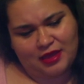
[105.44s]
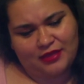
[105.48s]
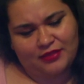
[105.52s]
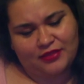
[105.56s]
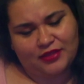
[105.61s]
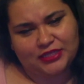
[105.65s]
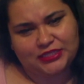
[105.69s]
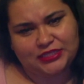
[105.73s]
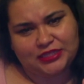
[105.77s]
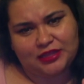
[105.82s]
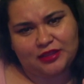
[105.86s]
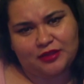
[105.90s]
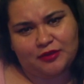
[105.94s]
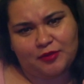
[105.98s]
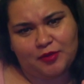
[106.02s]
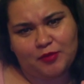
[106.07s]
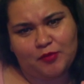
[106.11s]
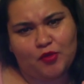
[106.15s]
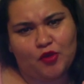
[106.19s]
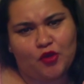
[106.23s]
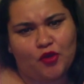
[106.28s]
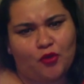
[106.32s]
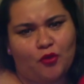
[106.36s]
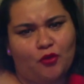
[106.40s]
looks a little bit
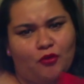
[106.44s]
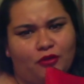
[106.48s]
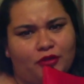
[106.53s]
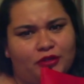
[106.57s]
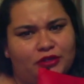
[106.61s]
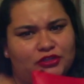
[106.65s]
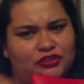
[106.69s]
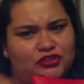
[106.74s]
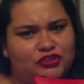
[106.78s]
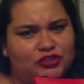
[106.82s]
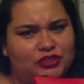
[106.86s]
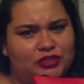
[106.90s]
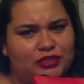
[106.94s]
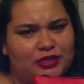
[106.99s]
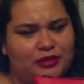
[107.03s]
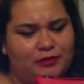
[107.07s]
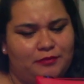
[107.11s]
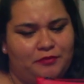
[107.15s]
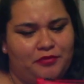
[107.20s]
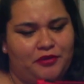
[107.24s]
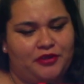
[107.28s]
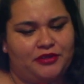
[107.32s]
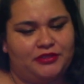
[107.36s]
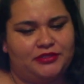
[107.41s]
more orangey in
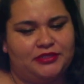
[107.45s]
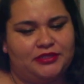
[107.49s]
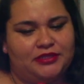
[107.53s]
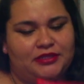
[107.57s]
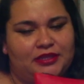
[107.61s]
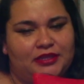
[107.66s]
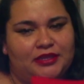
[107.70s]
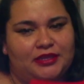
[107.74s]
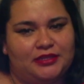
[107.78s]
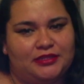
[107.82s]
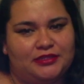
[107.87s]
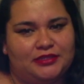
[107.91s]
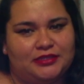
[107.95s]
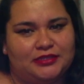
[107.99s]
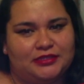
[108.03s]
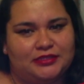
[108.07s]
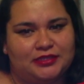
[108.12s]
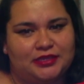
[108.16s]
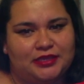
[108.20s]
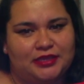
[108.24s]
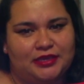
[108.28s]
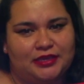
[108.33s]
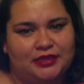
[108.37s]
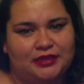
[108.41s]
person than it does
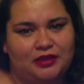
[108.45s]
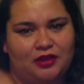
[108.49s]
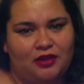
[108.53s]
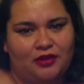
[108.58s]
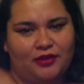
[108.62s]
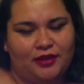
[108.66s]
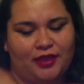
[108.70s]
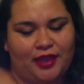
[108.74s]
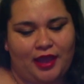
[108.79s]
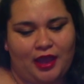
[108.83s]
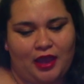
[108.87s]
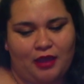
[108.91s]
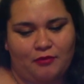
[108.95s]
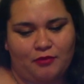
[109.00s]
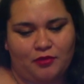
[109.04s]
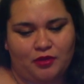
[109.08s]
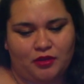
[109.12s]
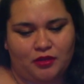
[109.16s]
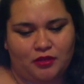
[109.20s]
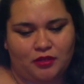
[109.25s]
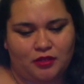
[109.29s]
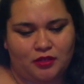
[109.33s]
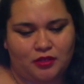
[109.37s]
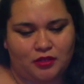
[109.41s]
on
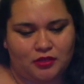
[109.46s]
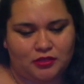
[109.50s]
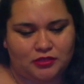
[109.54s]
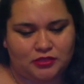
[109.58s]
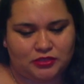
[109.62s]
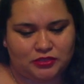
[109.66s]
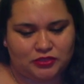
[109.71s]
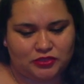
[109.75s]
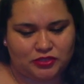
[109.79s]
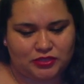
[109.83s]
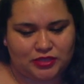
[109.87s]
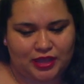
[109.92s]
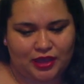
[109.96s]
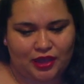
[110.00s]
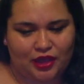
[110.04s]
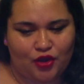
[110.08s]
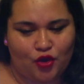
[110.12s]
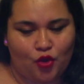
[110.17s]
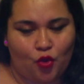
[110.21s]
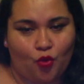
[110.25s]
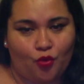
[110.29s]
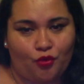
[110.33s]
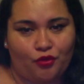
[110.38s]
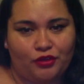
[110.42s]
camera. So it's like
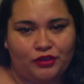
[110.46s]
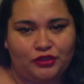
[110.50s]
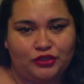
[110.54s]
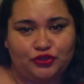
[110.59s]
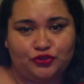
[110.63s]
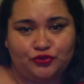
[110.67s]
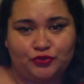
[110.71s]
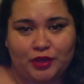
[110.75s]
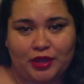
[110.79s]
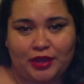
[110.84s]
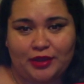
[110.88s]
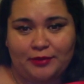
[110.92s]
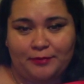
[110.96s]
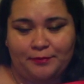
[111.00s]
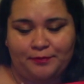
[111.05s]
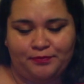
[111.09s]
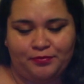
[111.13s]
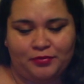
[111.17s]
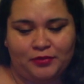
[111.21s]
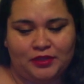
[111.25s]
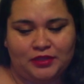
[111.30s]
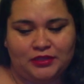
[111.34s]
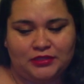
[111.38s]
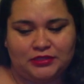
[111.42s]
an orange red.
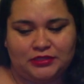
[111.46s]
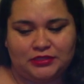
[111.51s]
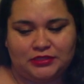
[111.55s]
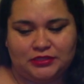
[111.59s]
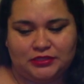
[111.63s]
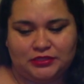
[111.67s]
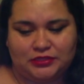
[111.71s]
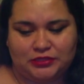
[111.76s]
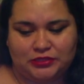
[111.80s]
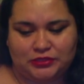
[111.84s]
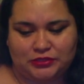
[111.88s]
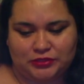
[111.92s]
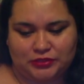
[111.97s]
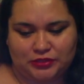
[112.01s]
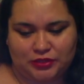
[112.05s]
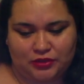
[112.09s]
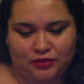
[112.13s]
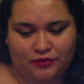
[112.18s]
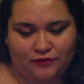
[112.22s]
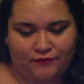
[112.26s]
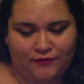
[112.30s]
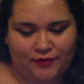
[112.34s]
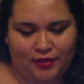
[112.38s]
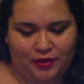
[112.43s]

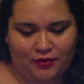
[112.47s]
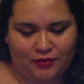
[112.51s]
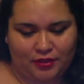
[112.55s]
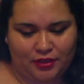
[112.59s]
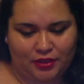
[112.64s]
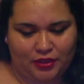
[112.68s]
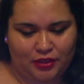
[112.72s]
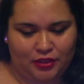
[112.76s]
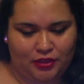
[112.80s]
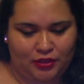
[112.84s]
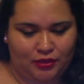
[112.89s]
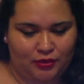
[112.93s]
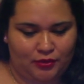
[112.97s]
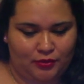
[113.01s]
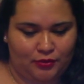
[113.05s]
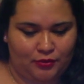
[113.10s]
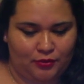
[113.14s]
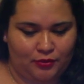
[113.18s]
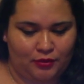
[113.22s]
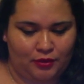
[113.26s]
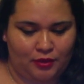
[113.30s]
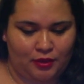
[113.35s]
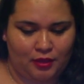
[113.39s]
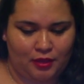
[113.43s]
Still very
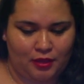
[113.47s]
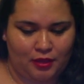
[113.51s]
cute.